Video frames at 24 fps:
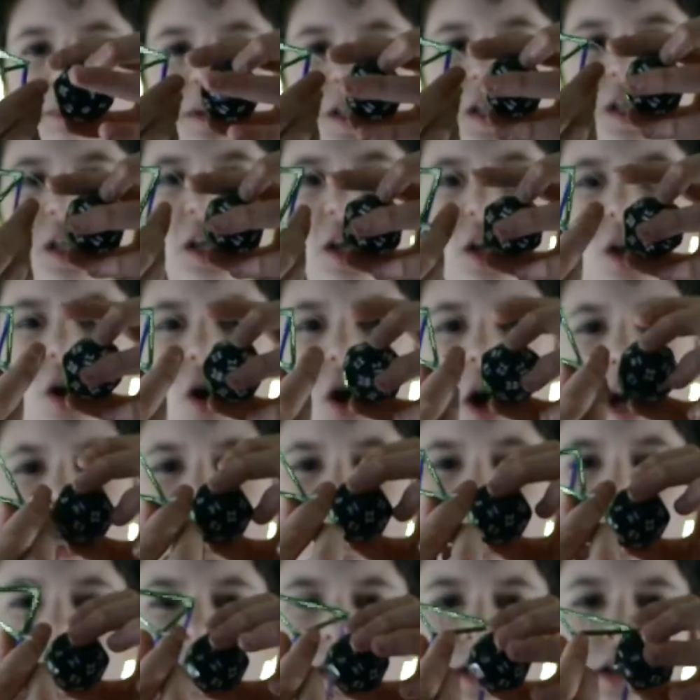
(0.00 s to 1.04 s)
but not
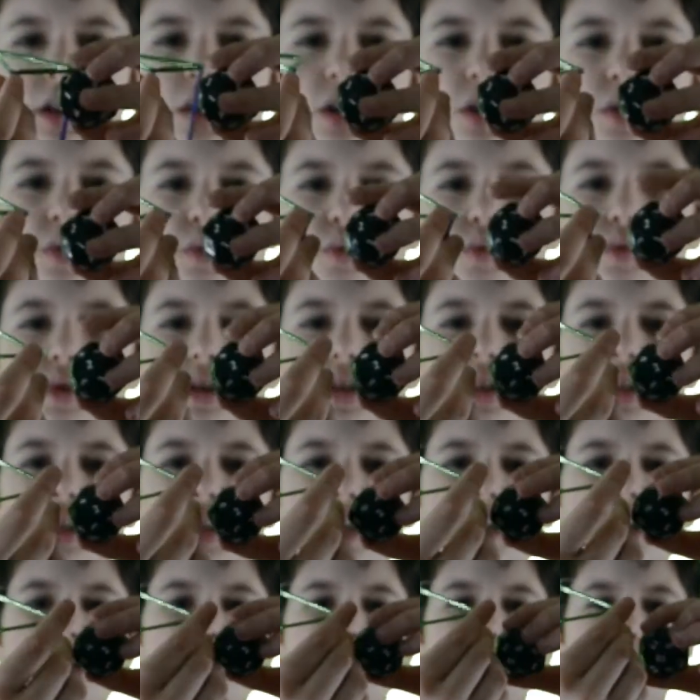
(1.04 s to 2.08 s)

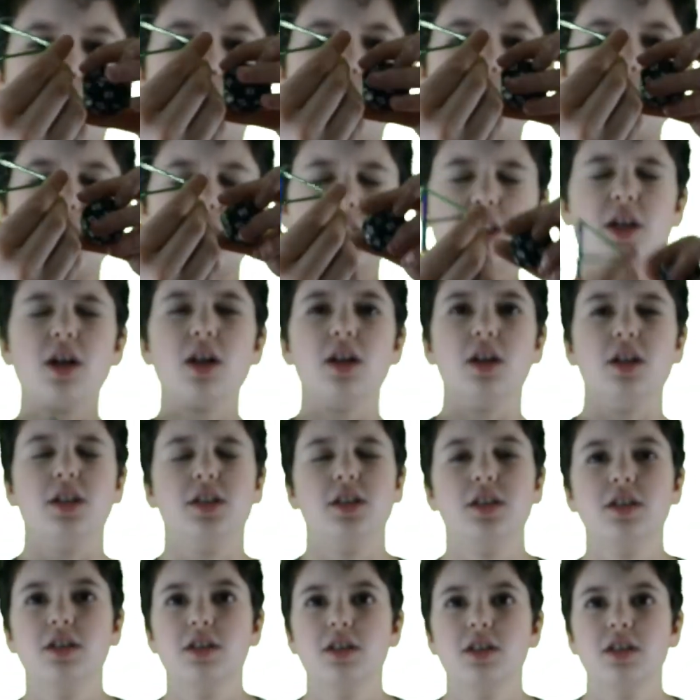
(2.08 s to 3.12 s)
really platonic solids.